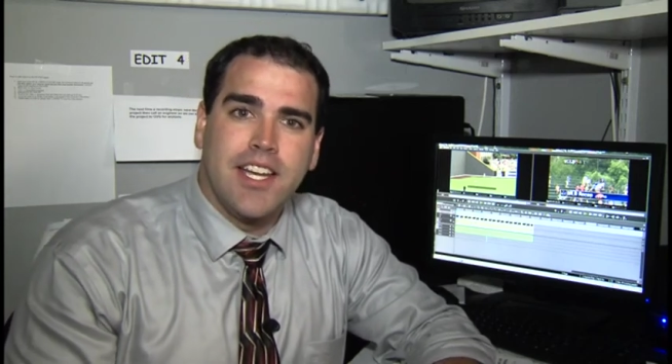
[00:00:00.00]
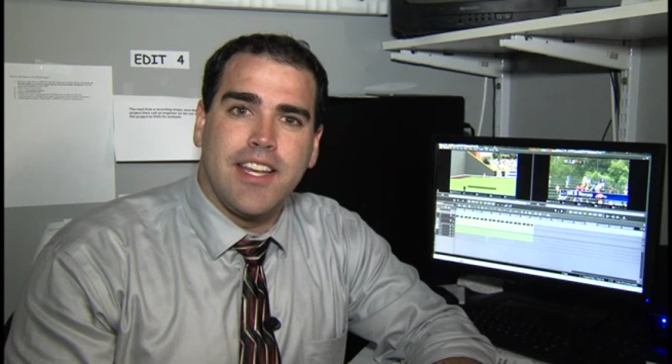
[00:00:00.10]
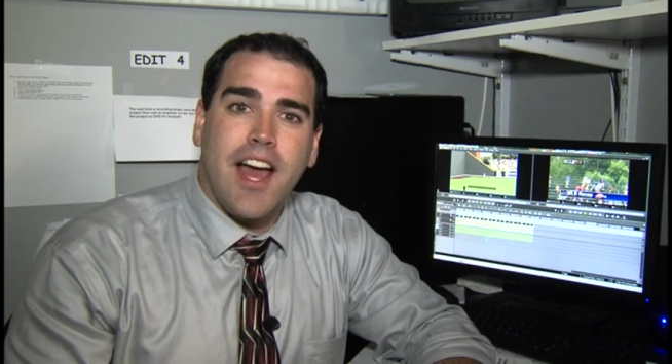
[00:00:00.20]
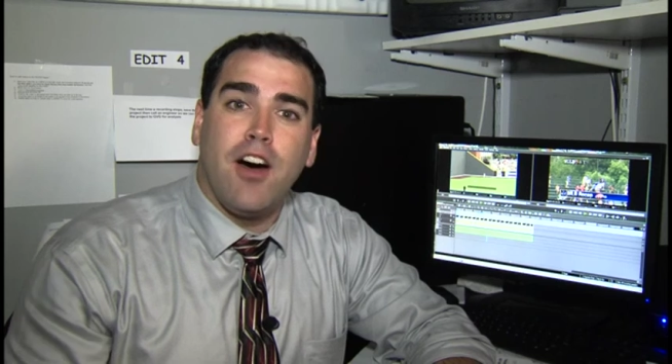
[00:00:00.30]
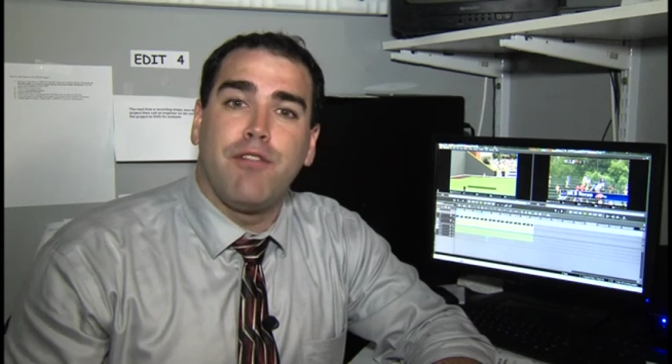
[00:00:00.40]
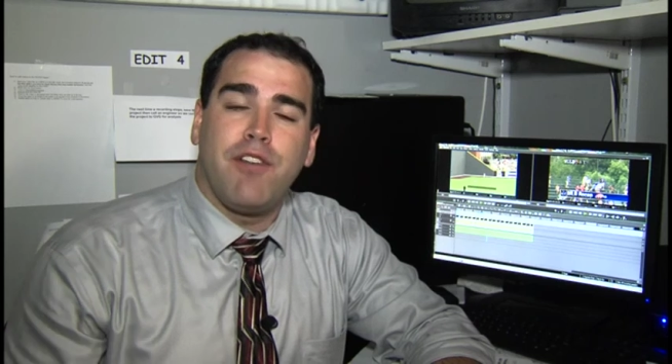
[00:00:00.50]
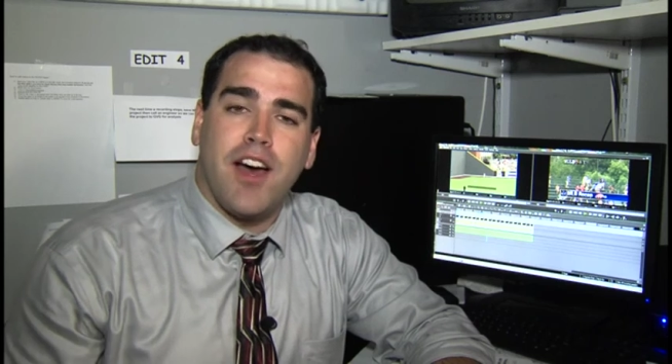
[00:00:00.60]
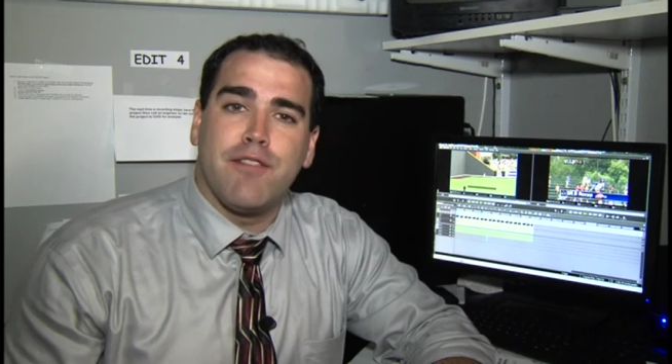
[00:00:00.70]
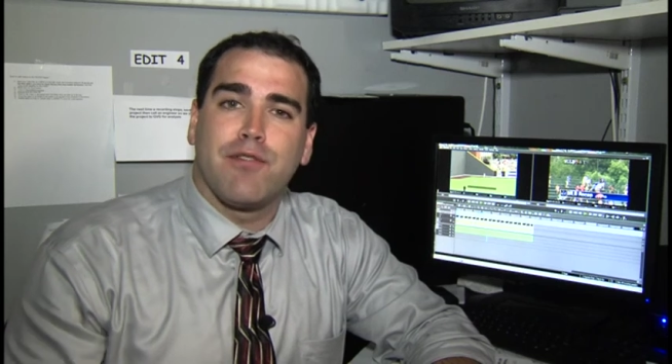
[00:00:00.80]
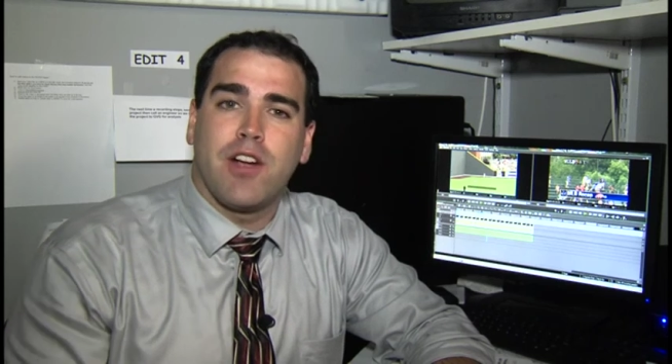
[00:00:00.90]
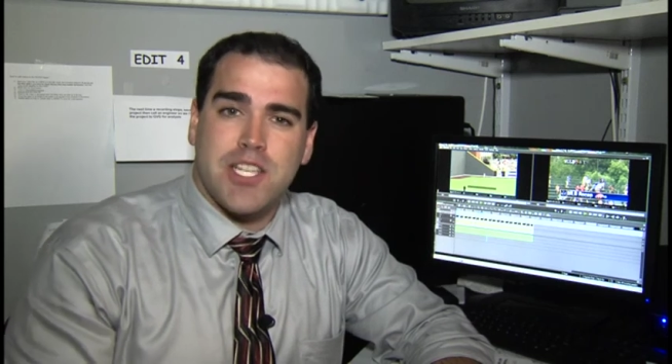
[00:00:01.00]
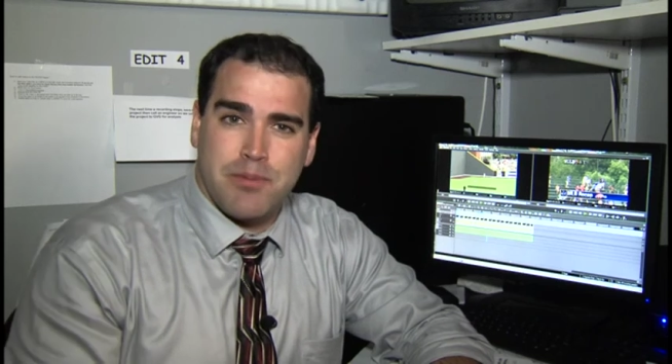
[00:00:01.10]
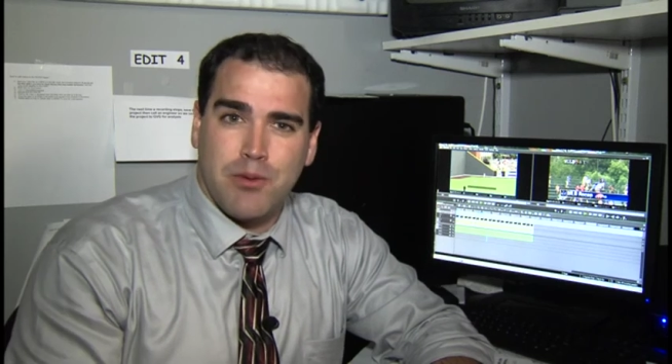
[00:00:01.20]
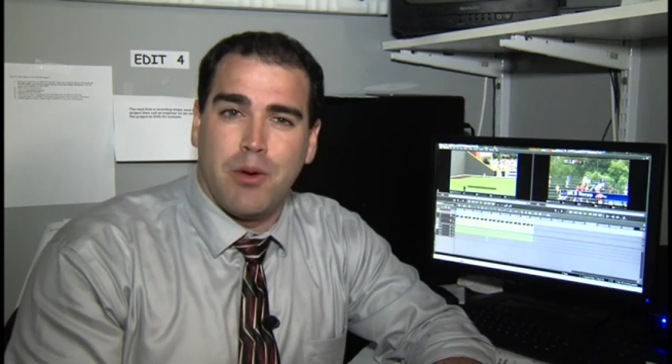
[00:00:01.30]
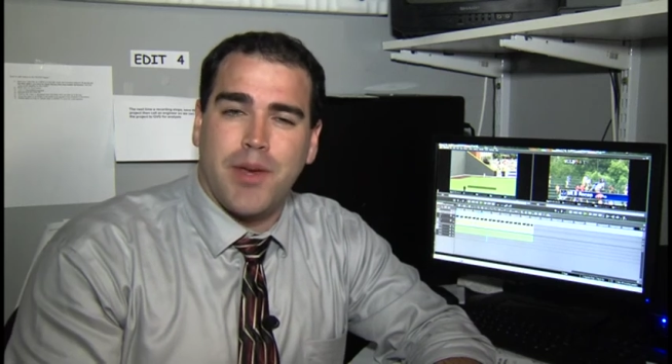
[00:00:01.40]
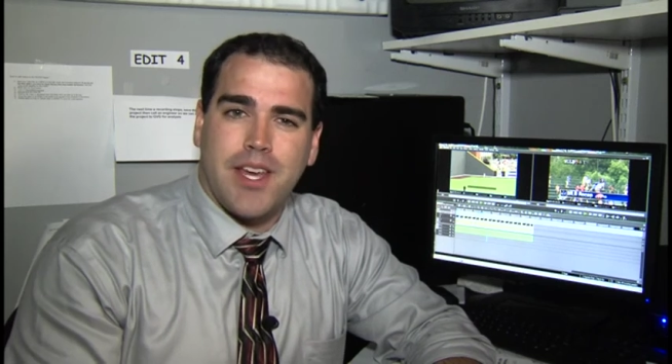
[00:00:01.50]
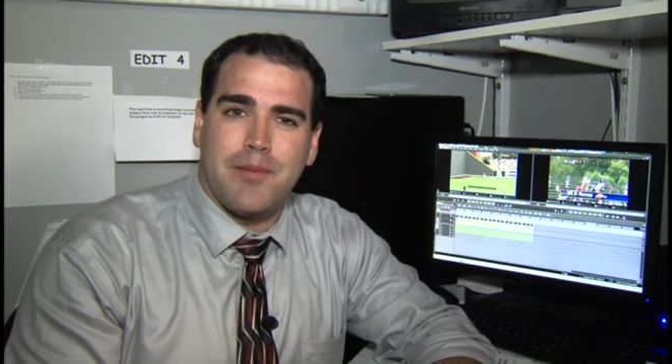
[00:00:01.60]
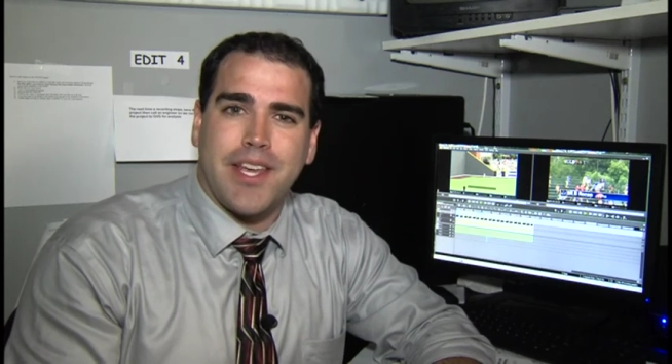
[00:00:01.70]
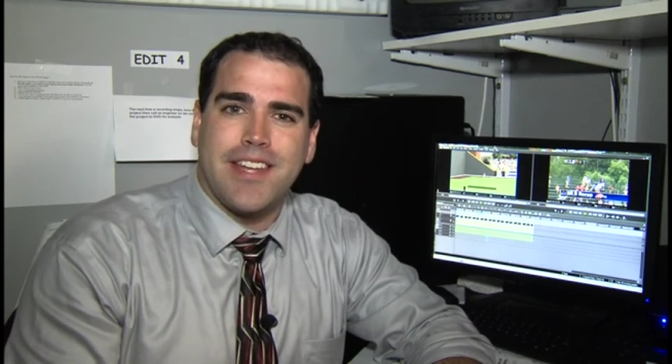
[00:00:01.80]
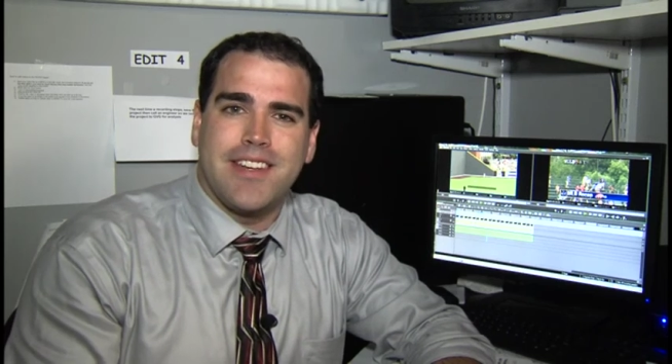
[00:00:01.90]
Now, five freshmen will be
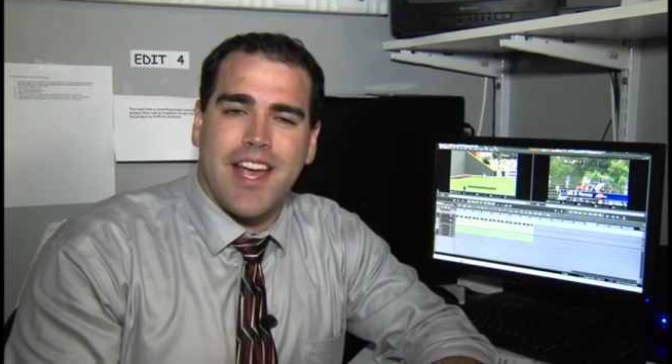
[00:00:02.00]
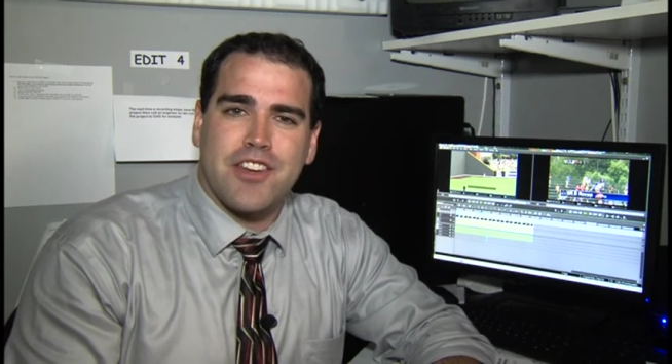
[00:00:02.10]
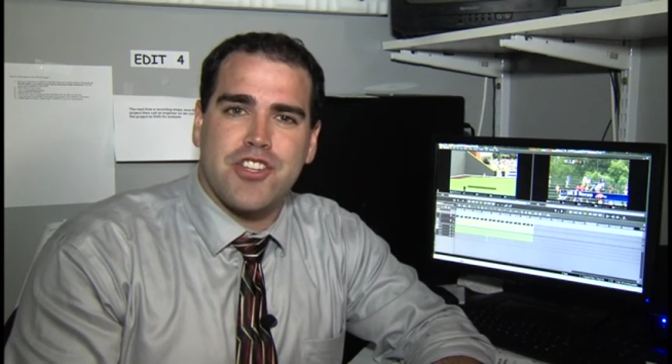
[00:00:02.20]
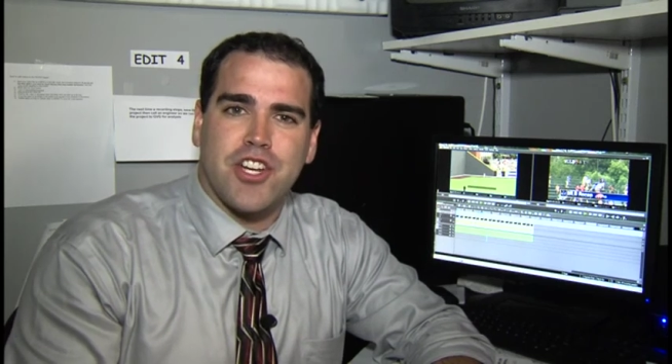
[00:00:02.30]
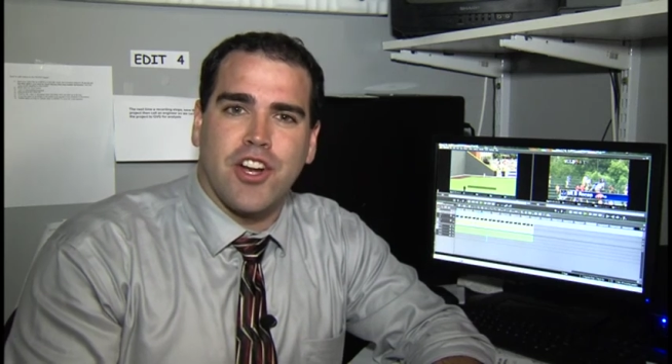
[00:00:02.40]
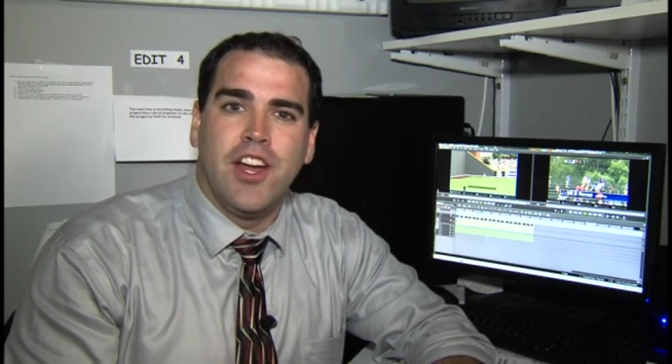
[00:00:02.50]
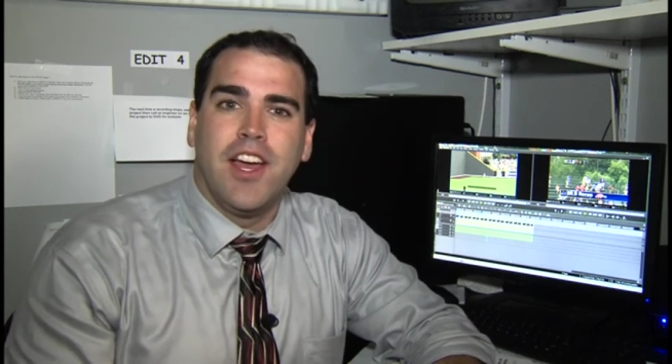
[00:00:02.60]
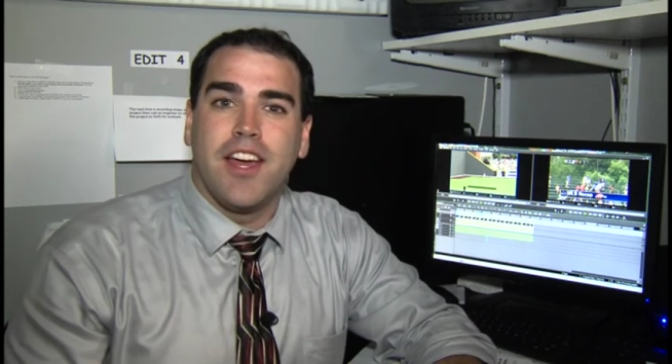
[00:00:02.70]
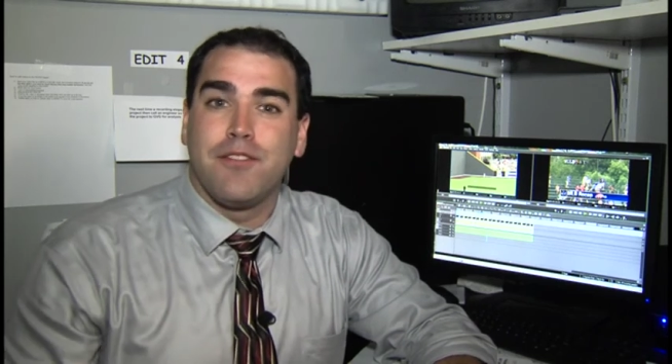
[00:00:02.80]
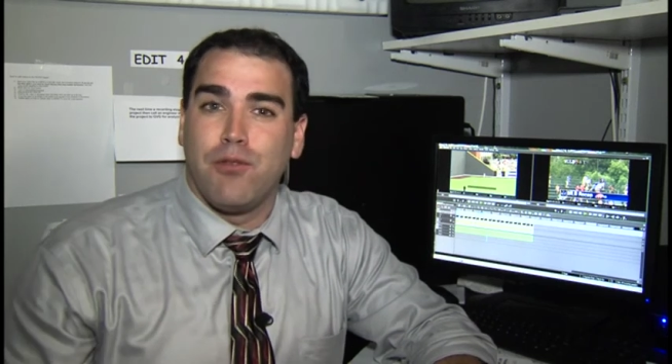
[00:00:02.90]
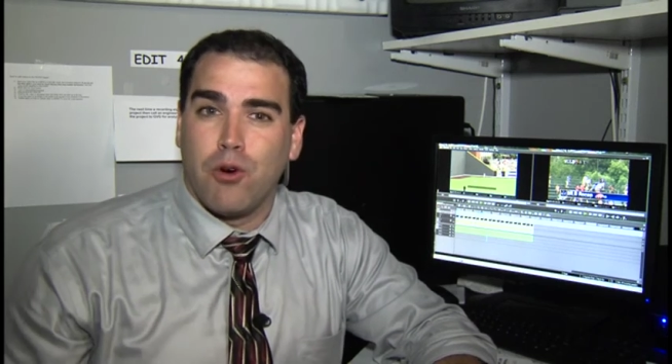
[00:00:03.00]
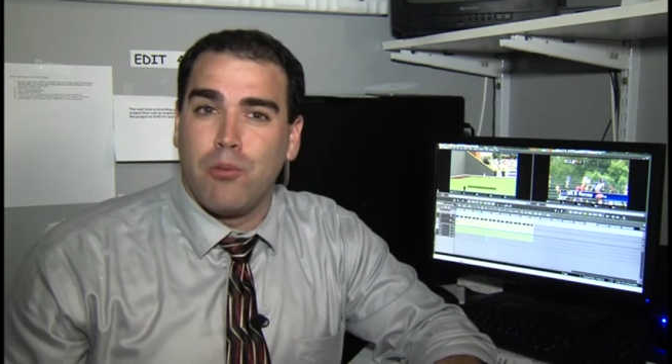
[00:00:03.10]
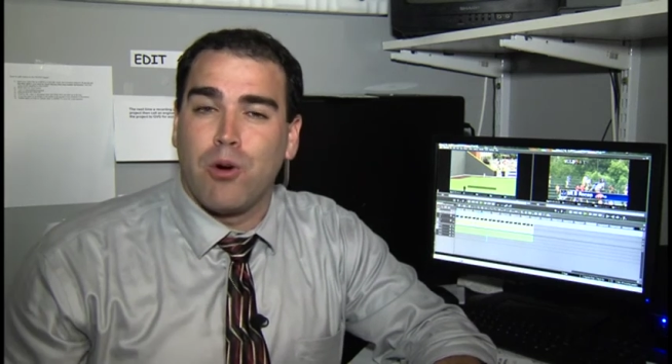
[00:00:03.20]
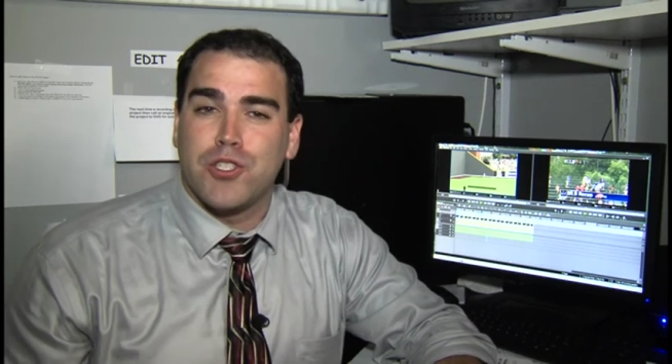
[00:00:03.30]
coming in next year, and four more